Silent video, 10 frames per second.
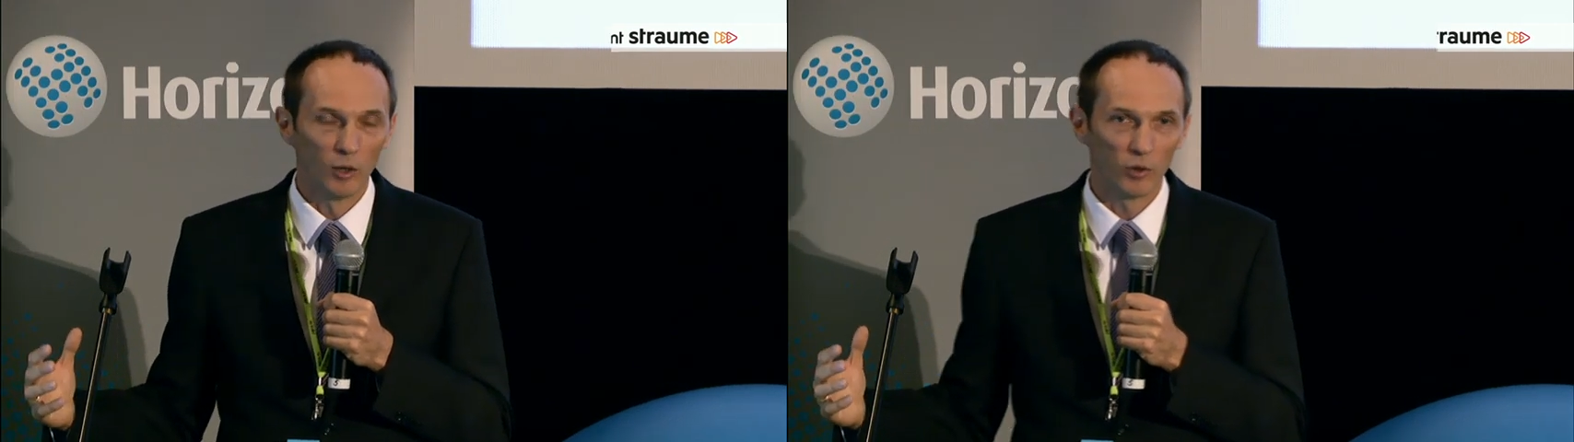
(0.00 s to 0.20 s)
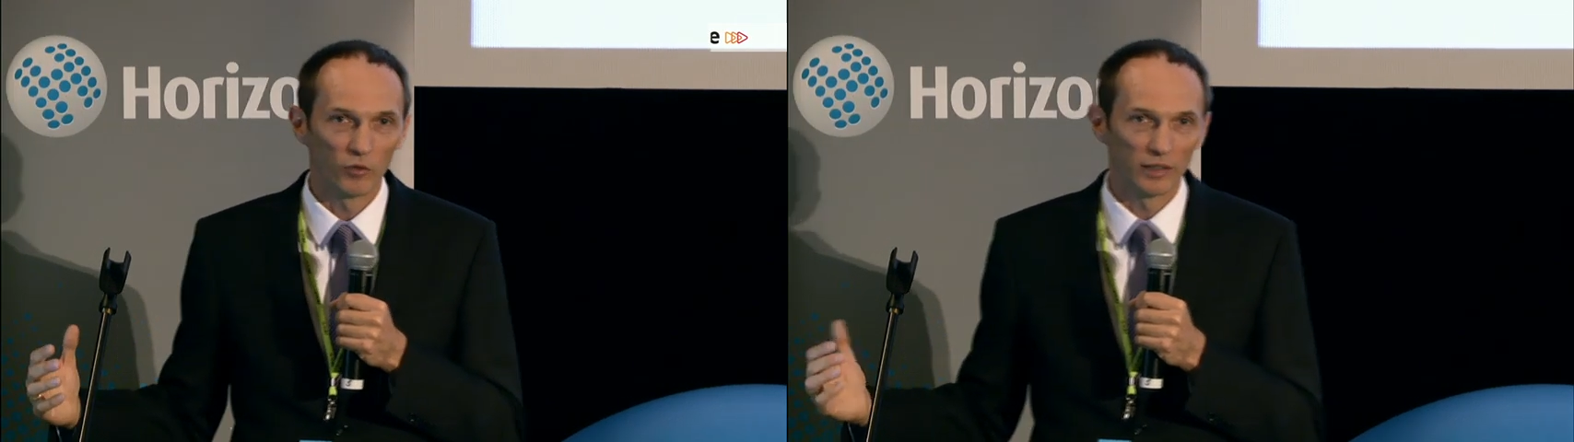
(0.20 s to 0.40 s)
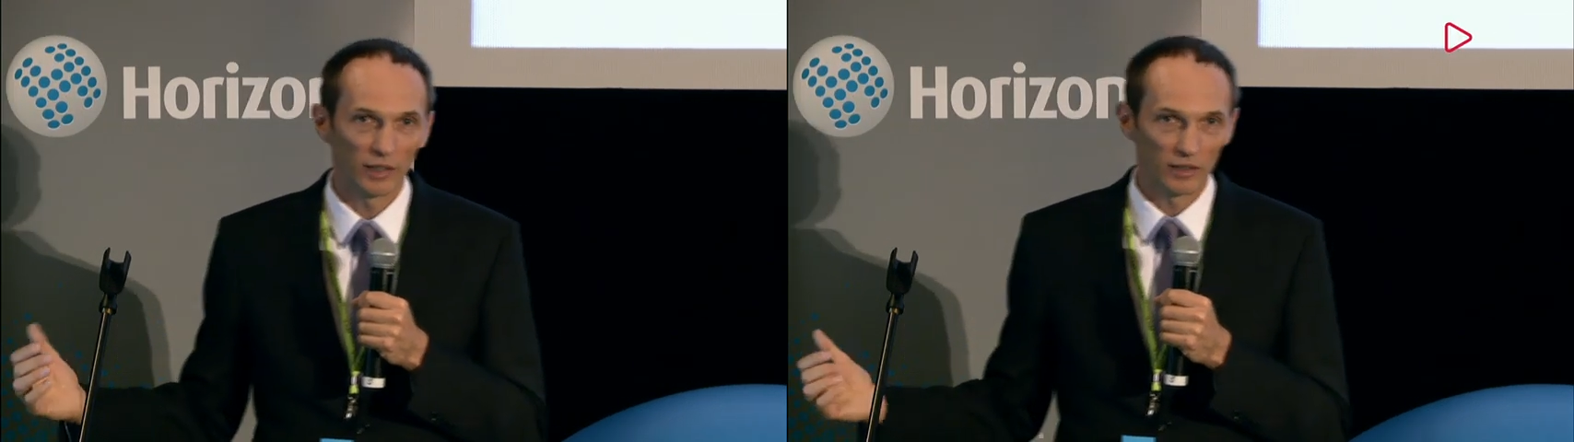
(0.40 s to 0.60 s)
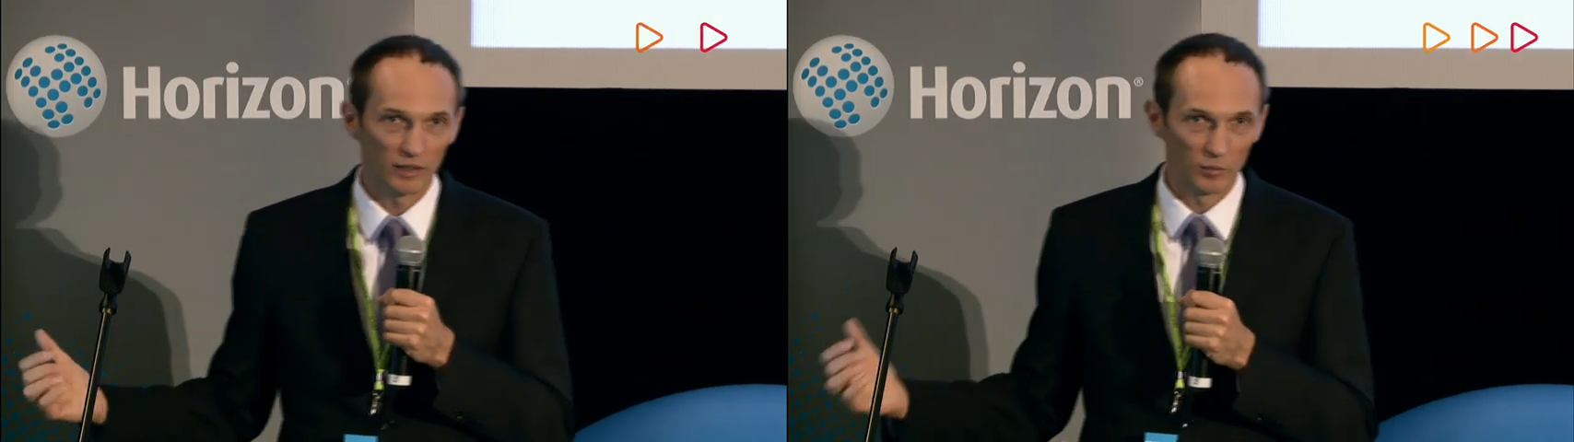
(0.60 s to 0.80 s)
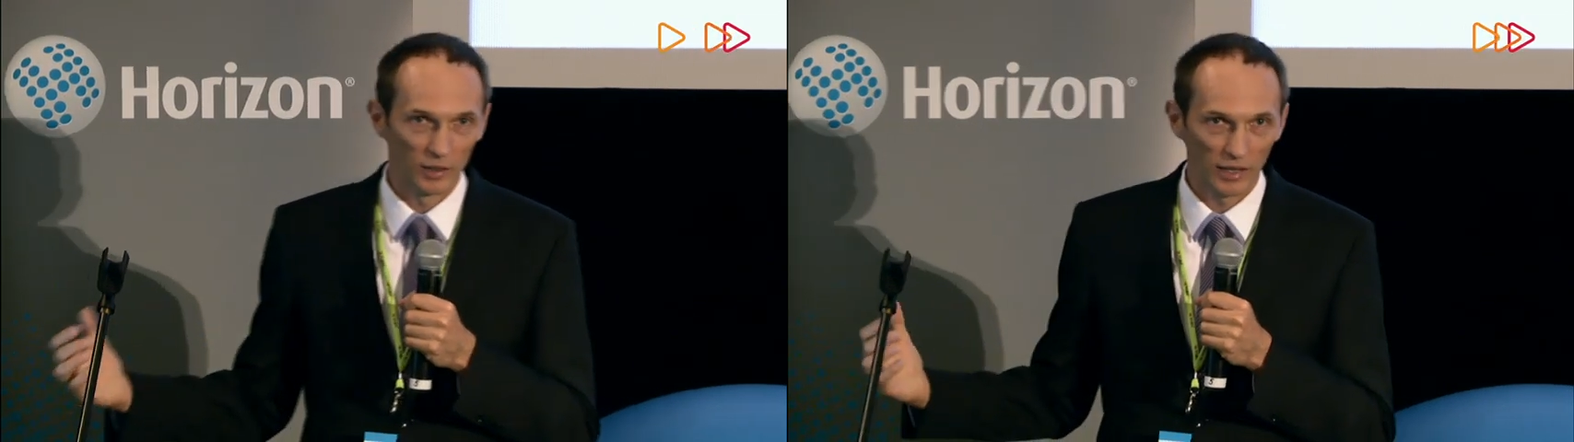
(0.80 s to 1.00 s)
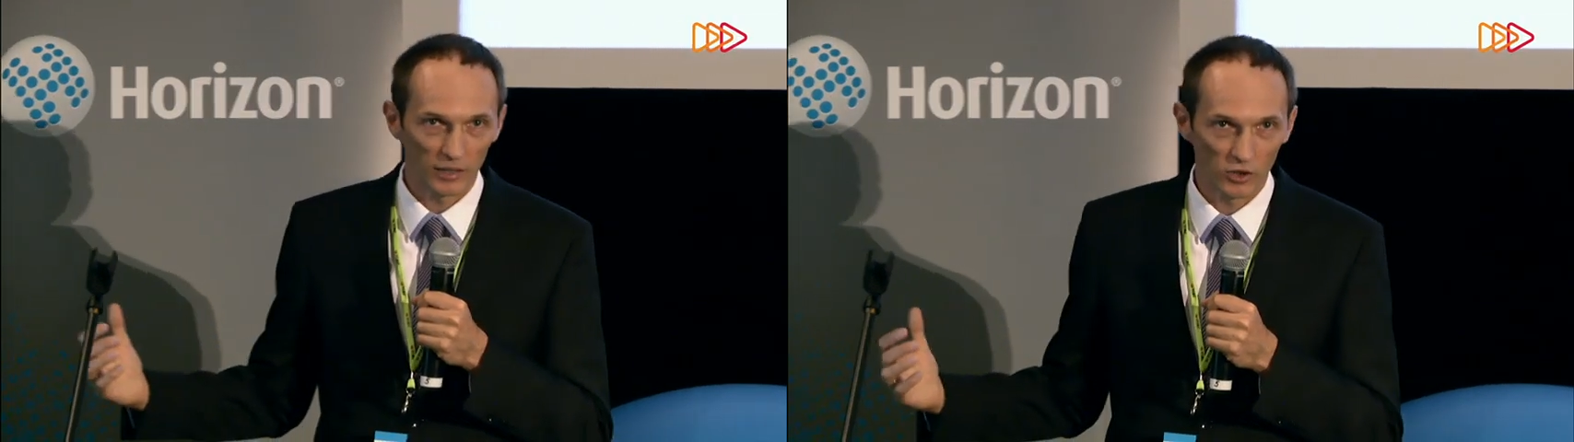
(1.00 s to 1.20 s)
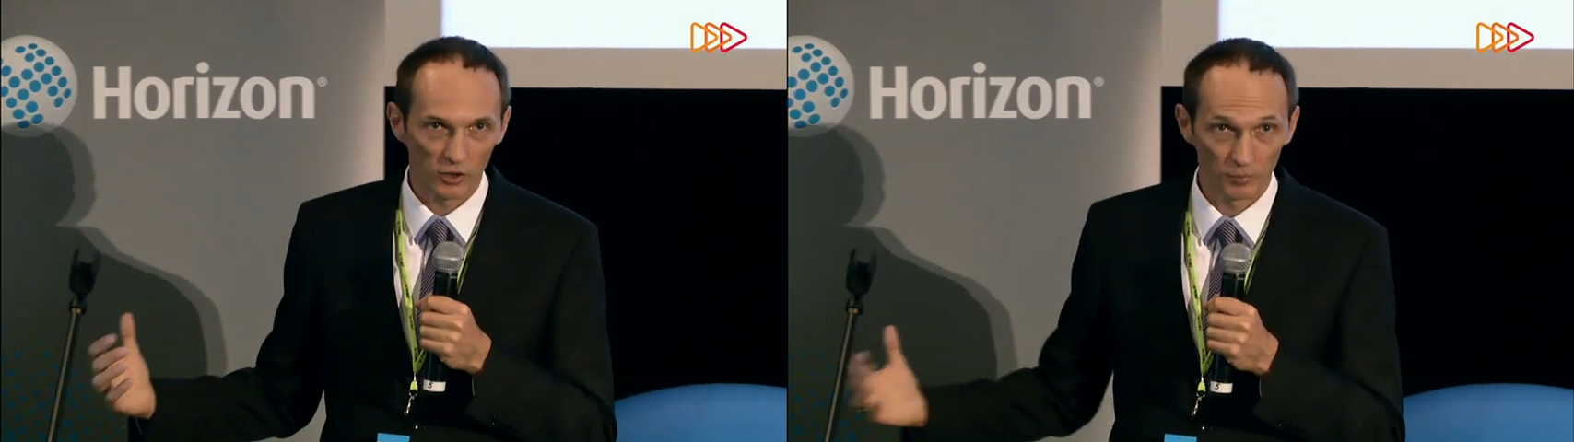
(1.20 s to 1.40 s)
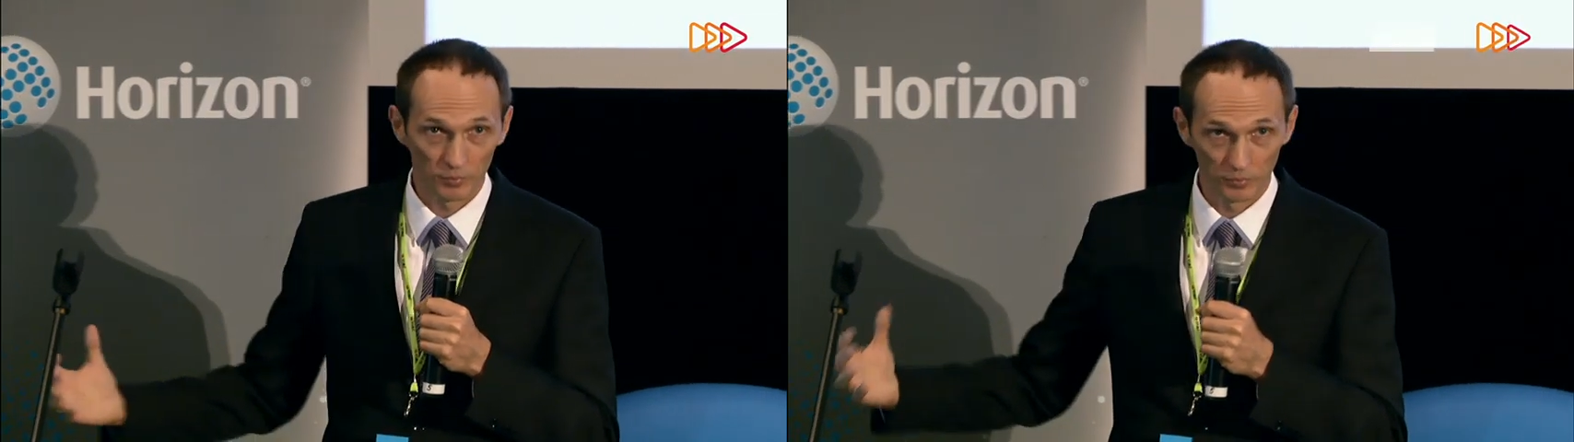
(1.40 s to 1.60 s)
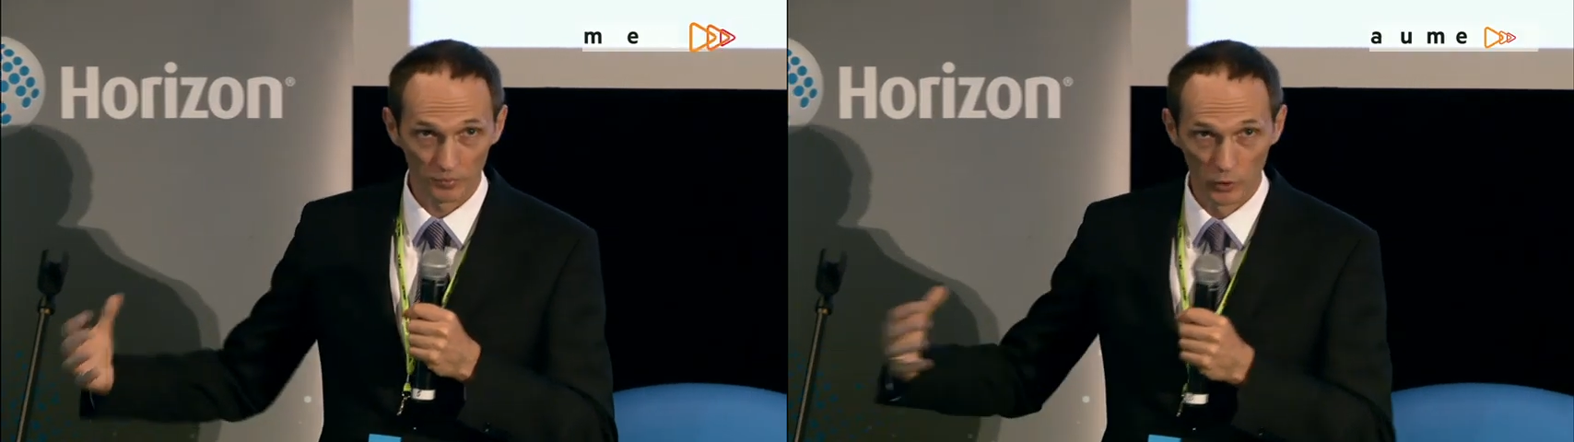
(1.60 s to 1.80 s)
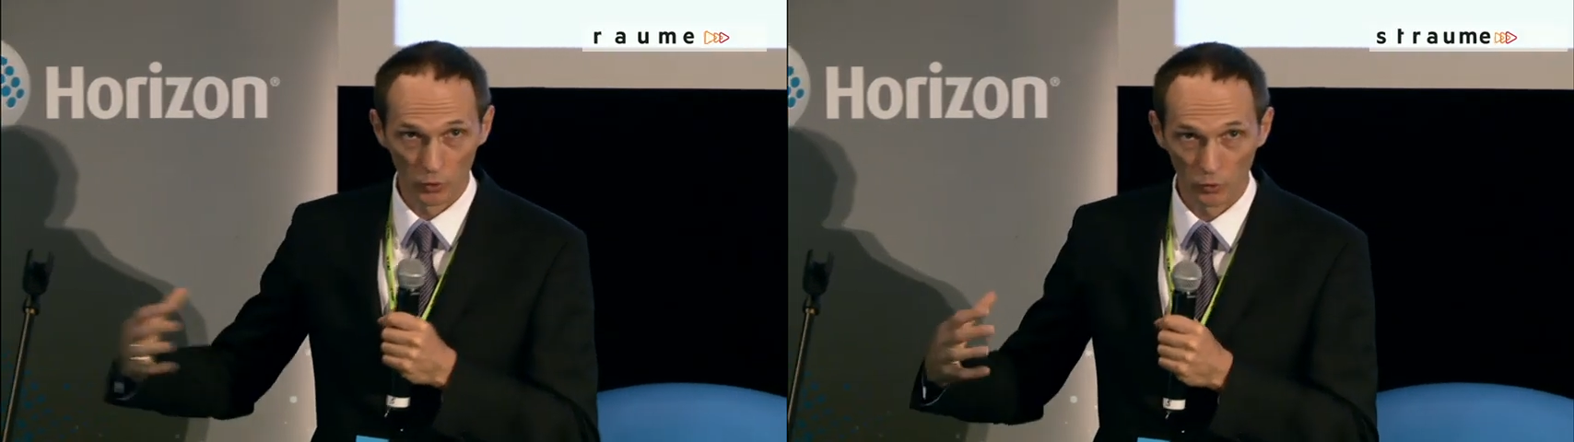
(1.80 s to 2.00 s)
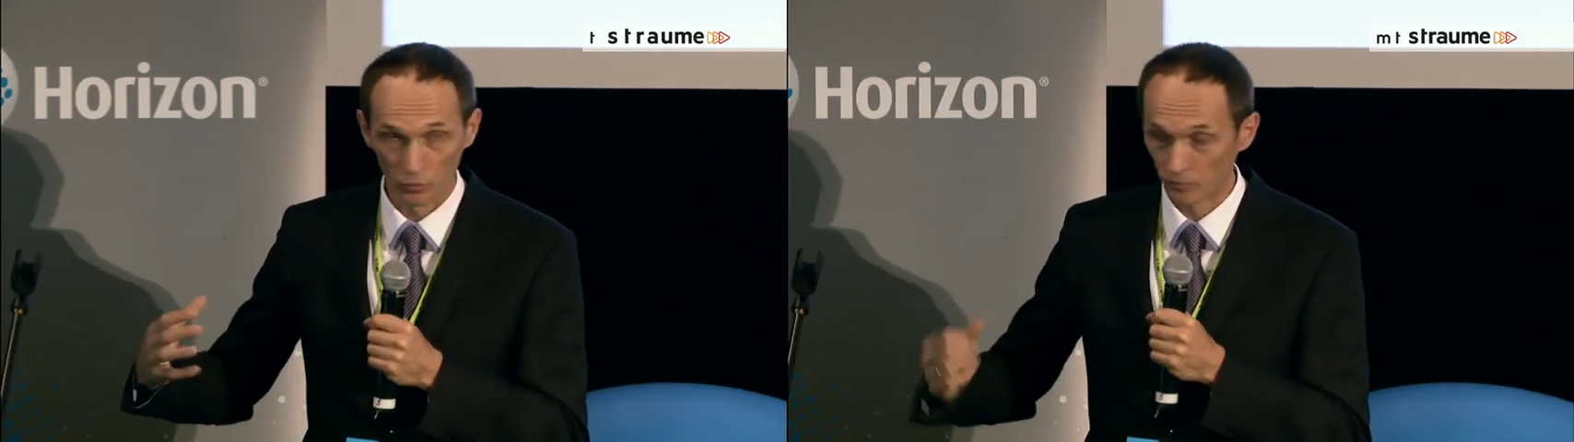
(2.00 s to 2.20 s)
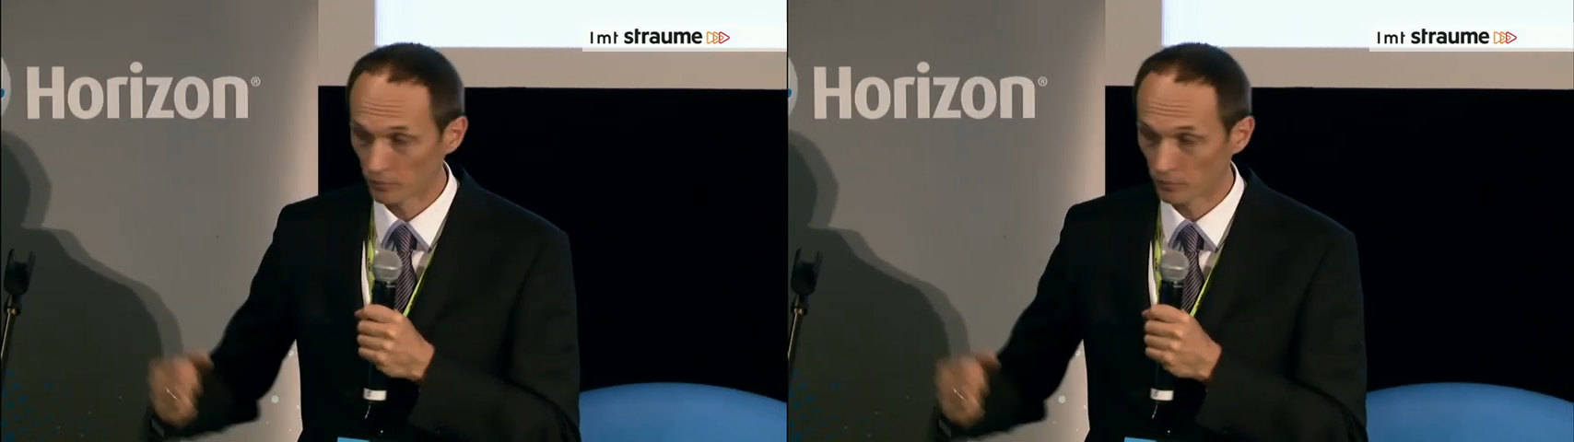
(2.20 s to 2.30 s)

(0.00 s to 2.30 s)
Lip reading: with Integrity Manager to